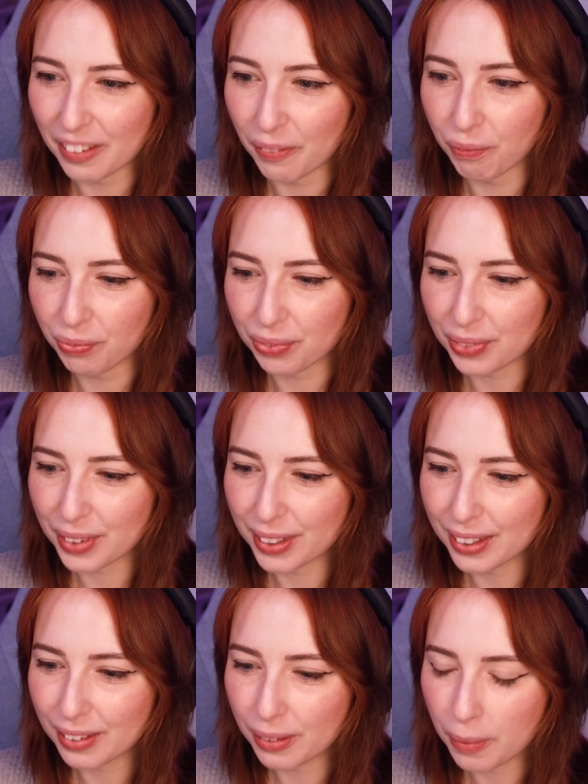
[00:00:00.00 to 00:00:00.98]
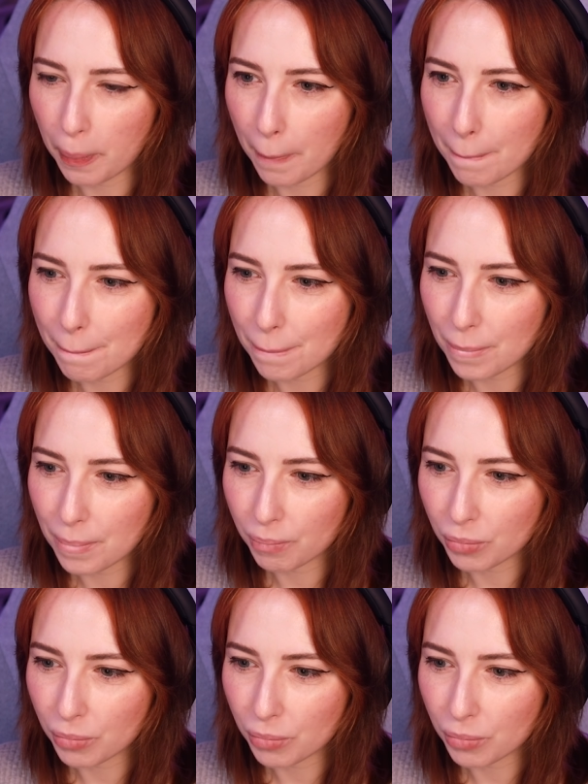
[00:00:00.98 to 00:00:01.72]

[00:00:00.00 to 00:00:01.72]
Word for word: Can I get the mac and cheese?